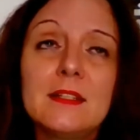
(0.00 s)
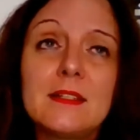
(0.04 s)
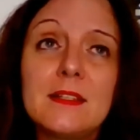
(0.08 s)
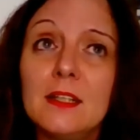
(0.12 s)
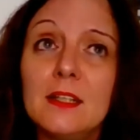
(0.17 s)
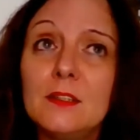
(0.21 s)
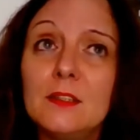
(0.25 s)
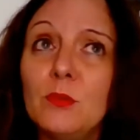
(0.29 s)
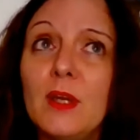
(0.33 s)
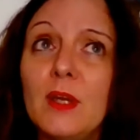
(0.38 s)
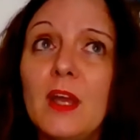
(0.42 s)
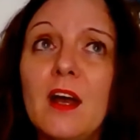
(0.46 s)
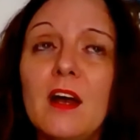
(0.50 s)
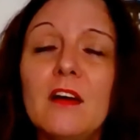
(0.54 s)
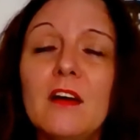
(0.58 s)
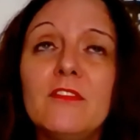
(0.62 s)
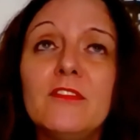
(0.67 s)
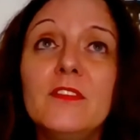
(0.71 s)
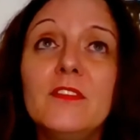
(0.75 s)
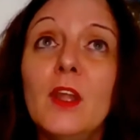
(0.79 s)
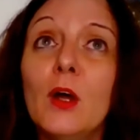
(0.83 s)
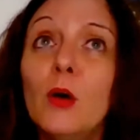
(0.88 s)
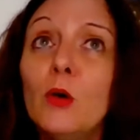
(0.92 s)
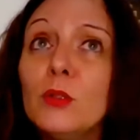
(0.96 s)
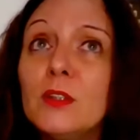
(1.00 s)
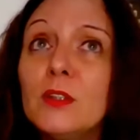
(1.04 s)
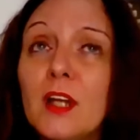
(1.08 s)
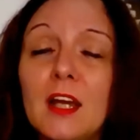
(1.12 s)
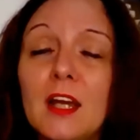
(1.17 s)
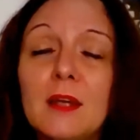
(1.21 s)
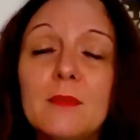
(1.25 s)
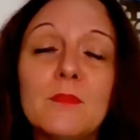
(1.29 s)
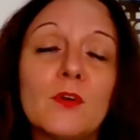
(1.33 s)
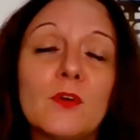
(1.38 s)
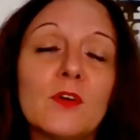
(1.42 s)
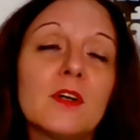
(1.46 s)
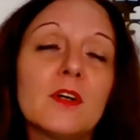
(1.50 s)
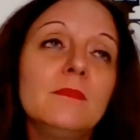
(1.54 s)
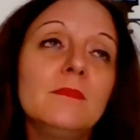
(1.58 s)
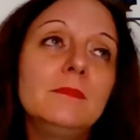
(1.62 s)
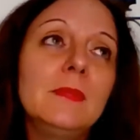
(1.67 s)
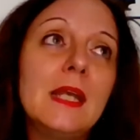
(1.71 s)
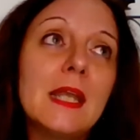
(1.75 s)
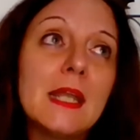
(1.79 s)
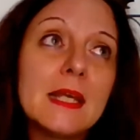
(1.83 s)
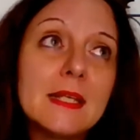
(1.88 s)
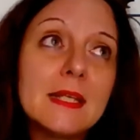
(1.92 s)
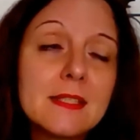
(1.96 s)
is that we have no time or
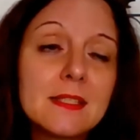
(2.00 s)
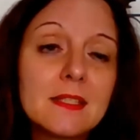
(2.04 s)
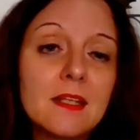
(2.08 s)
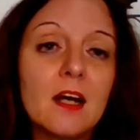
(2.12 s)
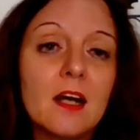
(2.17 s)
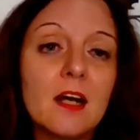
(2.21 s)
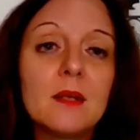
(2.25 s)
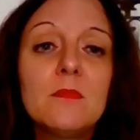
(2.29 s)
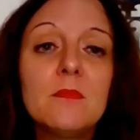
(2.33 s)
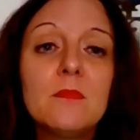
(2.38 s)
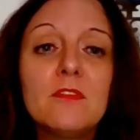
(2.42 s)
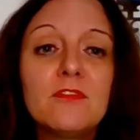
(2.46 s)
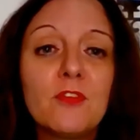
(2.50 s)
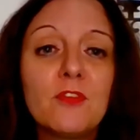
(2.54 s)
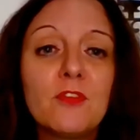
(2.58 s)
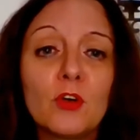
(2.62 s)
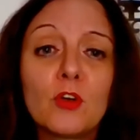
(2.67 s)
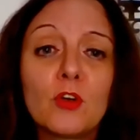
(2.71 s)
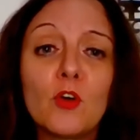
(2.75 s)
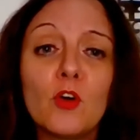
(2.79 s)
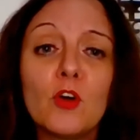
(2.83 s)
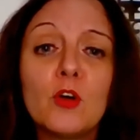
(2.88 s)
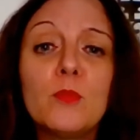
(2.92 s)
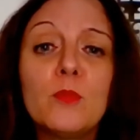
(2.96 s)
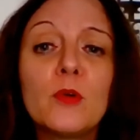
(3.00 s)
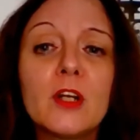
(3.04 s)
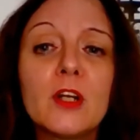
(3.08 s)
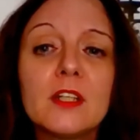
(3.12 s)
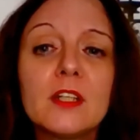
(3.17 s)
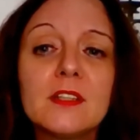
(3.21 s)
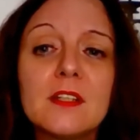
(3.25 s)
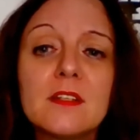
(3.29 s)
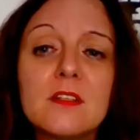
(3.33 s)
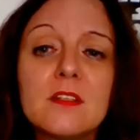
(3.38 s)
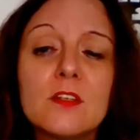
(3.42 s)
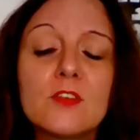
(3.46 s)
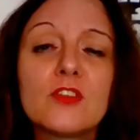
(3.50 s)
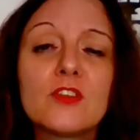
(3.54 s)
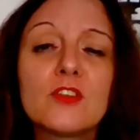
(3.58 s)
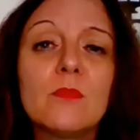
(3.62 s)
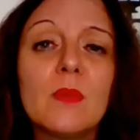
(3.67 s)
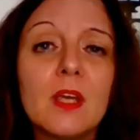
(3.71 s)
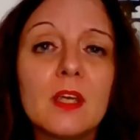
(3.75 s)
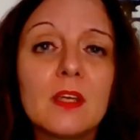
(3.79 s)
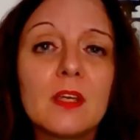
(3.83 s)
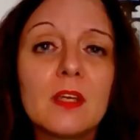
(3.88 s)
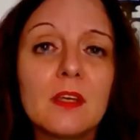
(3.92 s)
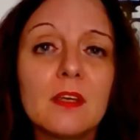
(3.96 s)
less time for corporate
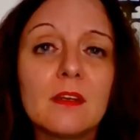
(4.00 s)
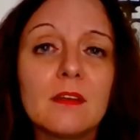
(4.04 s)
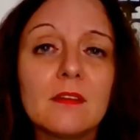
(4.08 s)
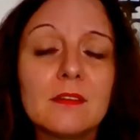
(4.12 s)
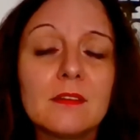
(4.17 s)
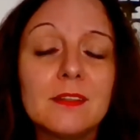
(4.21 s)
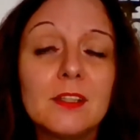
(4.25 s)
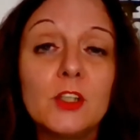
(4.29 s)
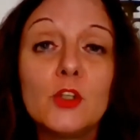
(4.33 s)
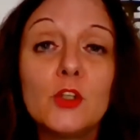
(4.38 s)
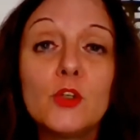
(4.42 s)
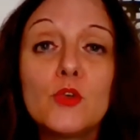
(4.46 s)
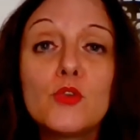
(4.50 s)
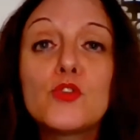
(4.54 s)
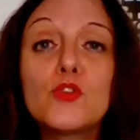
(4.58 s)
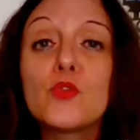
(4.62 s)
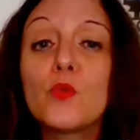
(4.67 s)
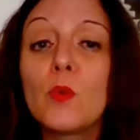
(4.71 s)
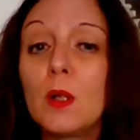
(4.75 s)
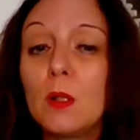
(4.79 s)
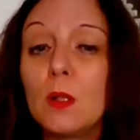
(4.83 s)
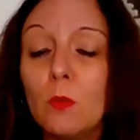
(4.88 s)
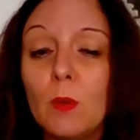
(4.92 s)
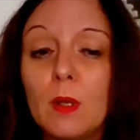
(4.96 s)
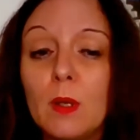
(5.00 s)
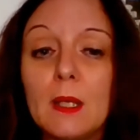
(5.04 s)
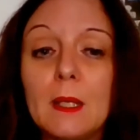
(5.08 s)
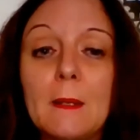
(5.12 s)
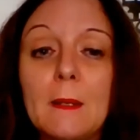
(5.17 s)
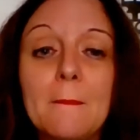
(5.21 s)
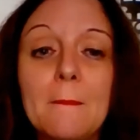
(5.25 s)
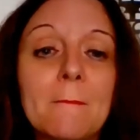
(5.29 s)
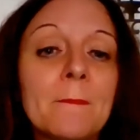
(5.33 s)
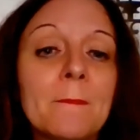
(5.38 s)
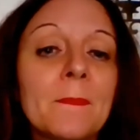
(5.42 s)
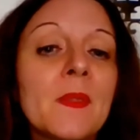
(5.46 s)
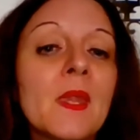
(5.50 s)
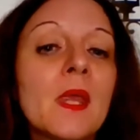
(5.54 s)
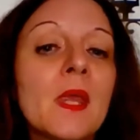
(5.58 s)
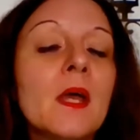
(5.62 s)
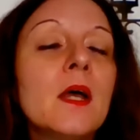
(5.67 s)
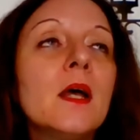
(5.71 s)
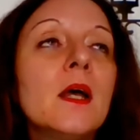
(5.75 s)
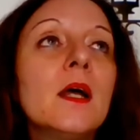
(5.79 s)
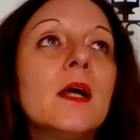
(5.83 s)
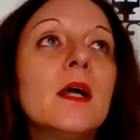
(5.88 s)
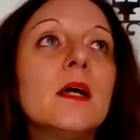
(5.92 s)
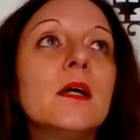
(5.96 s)
decision making, the usual way.
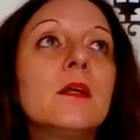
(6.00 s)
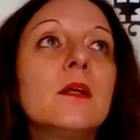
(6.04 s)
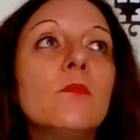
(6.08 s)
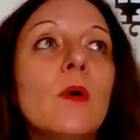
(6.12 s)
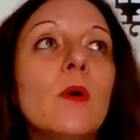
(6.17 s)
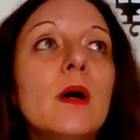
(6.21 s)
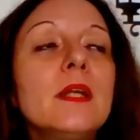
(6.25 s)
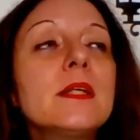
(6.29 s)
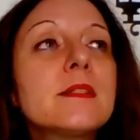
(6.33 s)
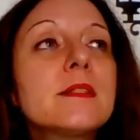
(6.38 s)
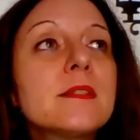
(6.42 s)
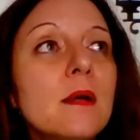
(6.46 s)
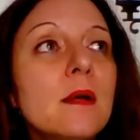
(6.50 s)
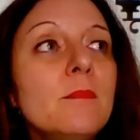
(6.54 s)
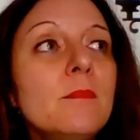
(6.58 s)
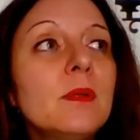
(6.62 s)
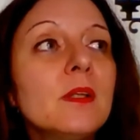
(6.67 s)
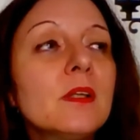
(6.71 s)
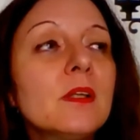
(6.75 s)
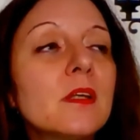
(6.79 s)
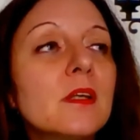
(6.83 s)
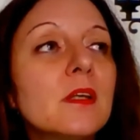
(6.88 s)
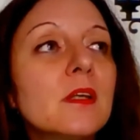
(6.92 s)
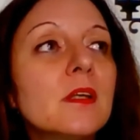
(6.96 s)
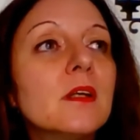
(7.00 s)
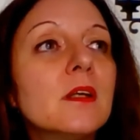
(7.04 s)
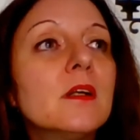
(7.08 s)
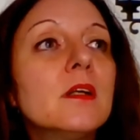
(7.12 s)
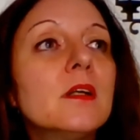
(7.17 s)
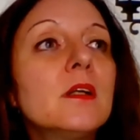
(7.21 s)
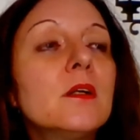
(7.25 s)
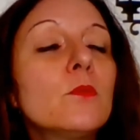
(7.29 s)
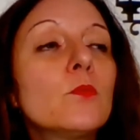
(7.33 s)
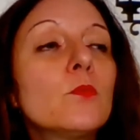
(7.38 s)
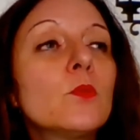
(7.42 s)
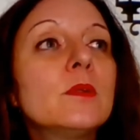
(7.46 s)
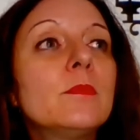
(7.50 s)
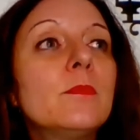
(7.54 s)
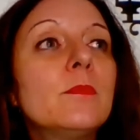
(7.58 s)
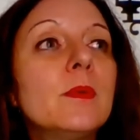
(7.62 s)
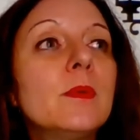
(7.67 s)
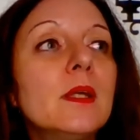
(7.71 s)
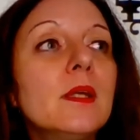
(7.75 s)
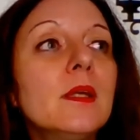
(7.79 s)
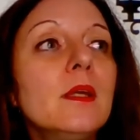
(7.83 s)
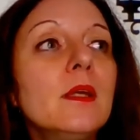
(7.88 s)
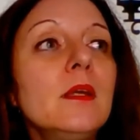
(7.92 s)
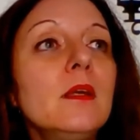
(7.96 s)
And one example here would
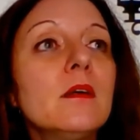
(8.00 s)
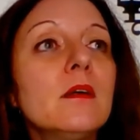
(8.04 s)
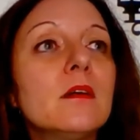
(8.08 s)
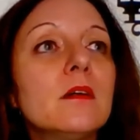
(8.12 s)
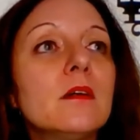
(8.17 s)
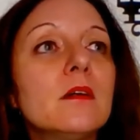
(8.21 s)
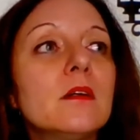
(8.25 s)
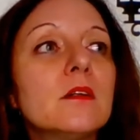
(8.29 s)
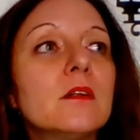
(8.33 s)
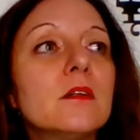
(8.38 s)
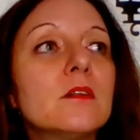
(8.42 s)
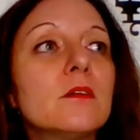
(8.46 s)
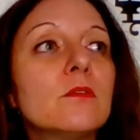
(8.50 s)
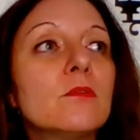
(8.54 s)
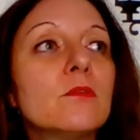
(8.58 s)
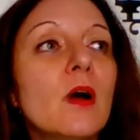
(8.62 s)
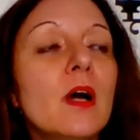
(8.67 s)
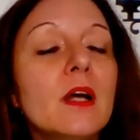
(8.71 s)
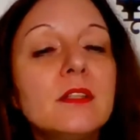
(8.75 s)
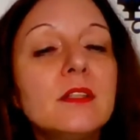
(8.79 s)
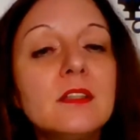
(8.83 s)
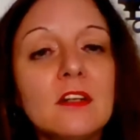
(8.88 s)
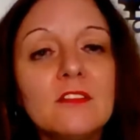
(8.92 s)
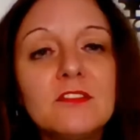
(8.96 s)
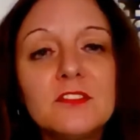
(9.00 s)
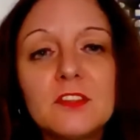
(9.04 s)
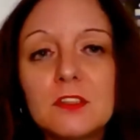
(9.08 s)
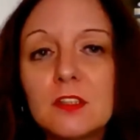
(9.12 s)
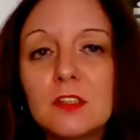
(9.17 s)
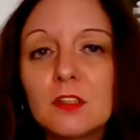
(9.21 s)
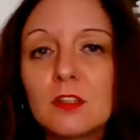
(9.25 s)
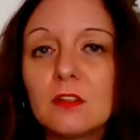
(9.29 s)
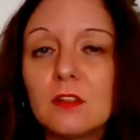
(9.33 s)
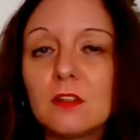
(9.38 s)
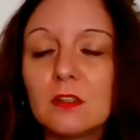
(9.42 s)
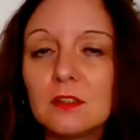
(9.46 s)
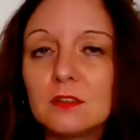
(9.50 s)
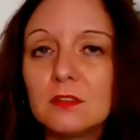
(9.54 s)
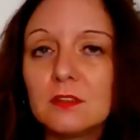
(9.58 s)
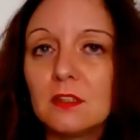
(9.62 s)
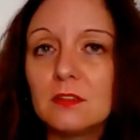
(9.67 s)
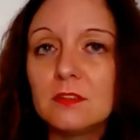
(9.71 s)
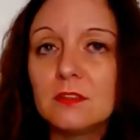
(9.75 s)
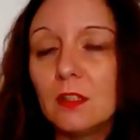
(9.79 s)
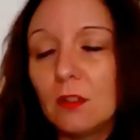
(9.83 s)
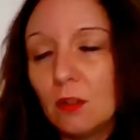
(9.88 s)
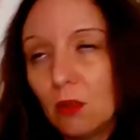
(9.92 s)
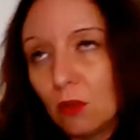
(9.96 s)
be right after
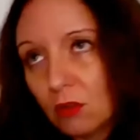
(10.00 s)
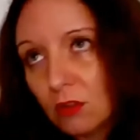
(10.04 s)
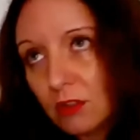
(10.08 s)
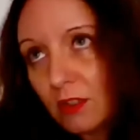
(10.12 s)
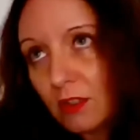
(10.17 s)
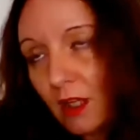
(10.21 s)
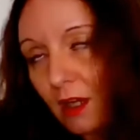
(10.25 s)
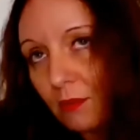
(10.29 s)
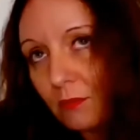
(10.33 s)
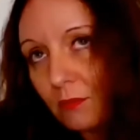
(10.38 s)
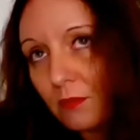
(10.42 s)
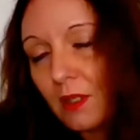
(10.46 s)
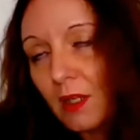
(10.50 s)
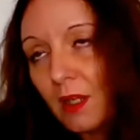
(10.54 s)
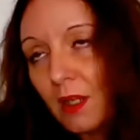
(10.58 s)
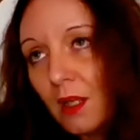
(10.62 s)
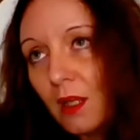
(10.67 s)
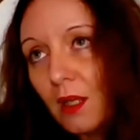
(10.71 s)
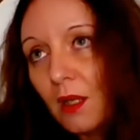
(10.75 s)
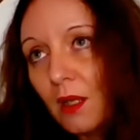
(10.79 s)
the lockdown,